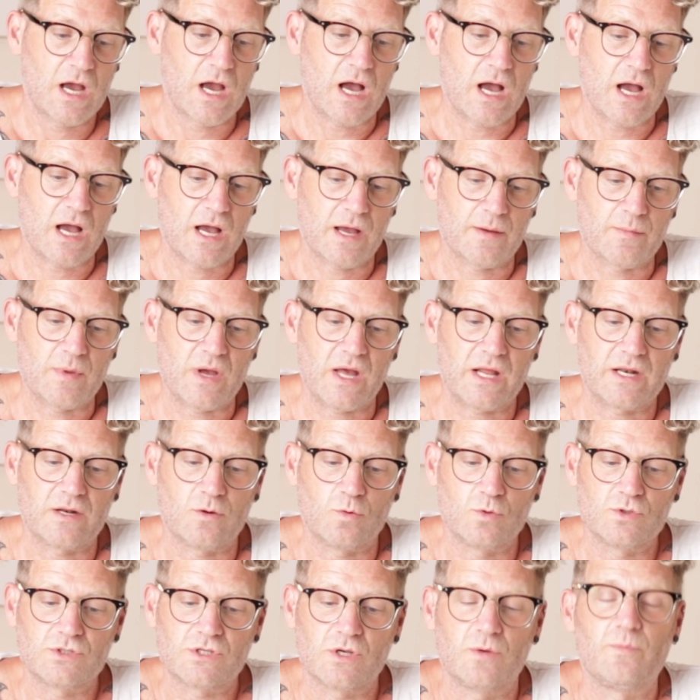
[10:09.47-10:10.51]
And
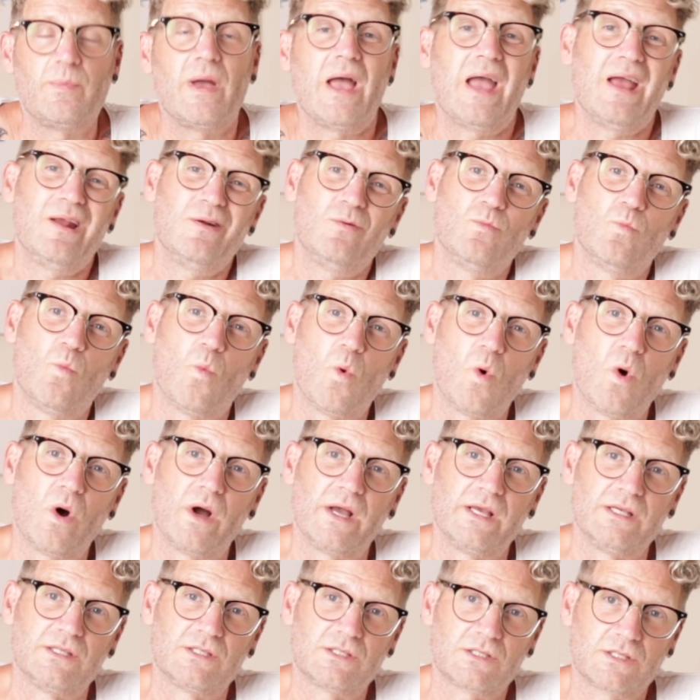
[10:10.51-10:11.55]
also pen
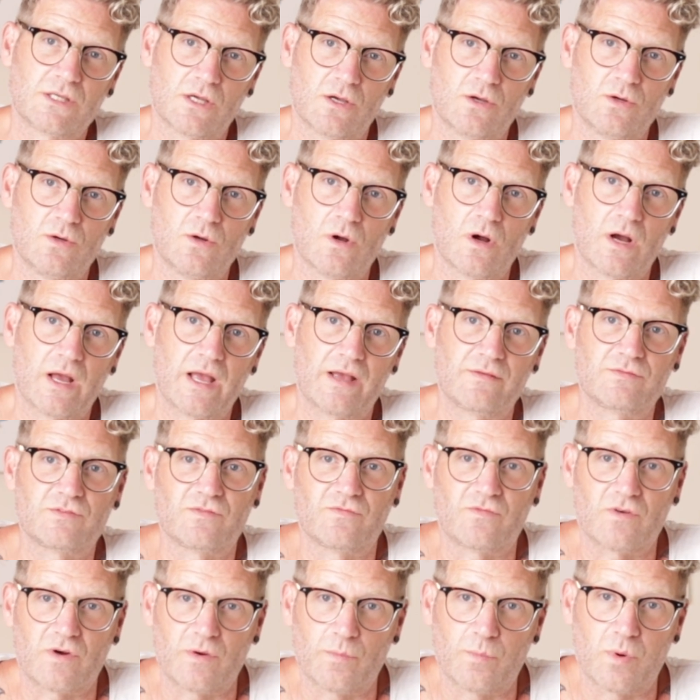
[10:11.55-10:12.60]
wise, so I have some
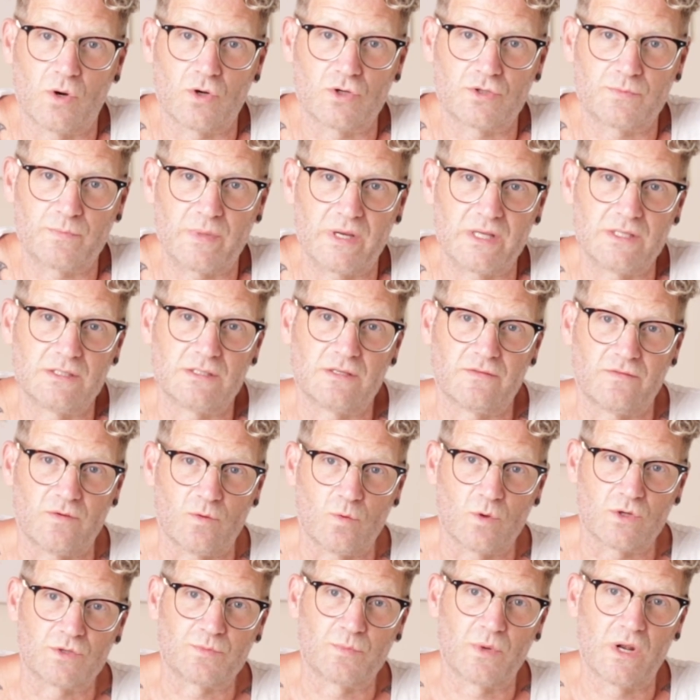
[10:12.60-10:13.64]
very posh pens. If you
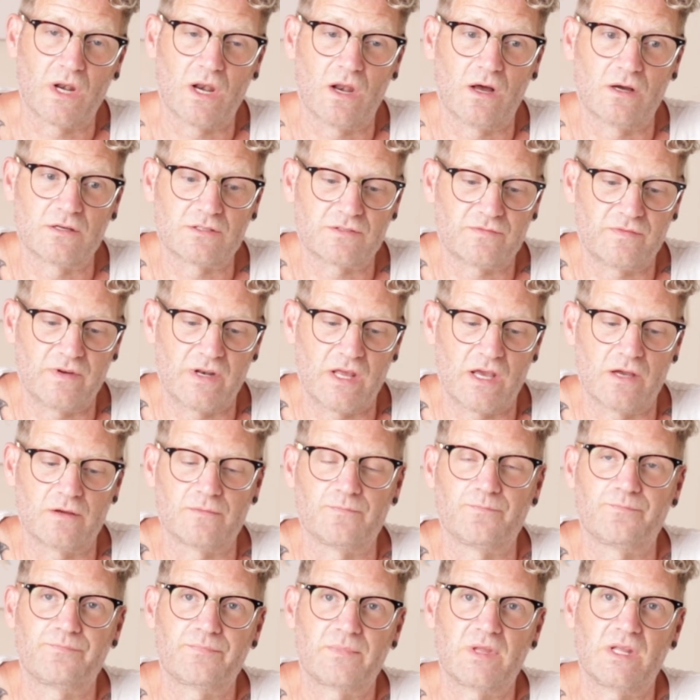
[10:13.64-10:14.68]
watch my last video,
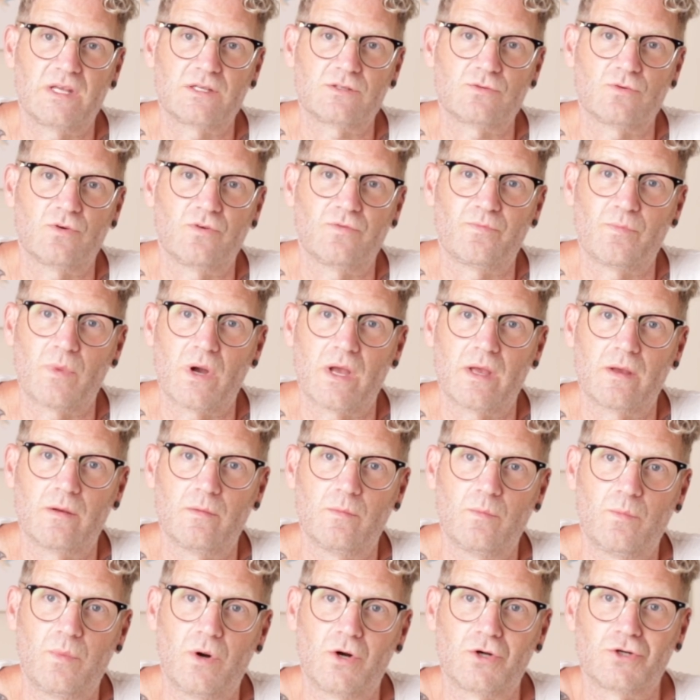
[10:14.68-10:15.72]
they're sort of my
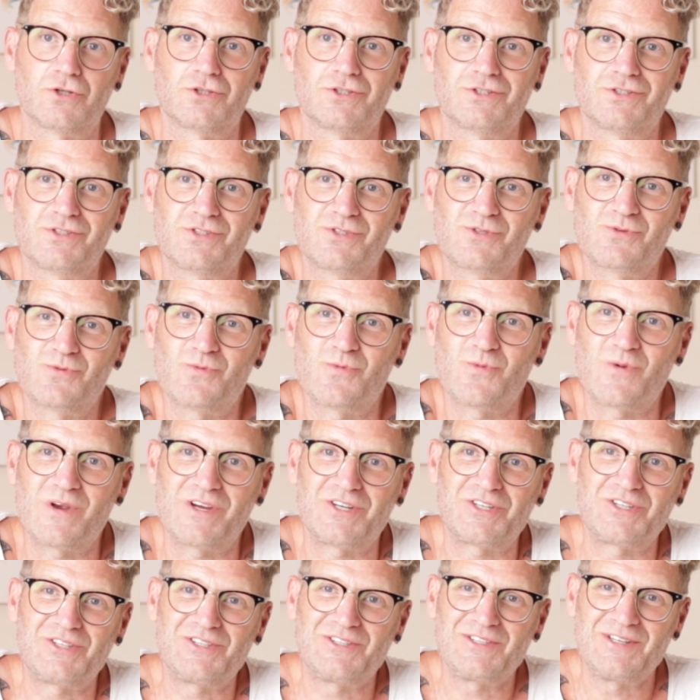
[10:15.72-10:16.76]
posh
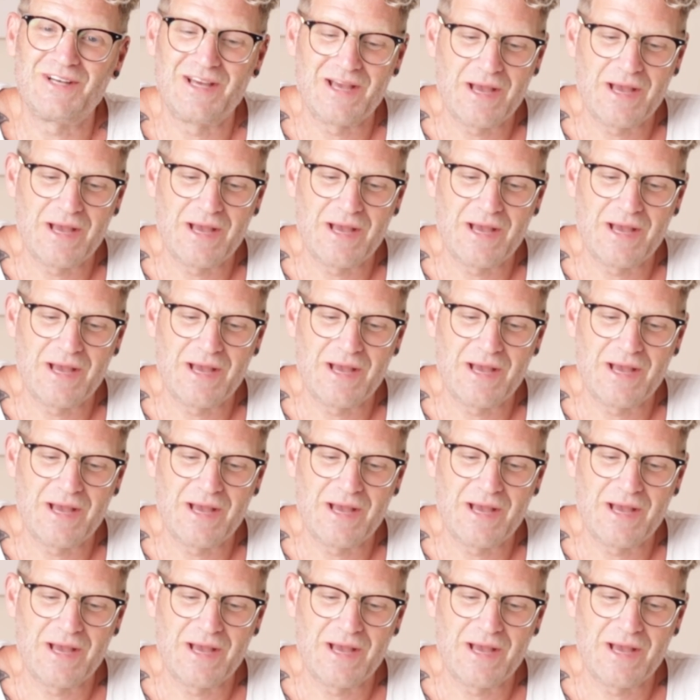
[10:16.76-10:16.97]
swish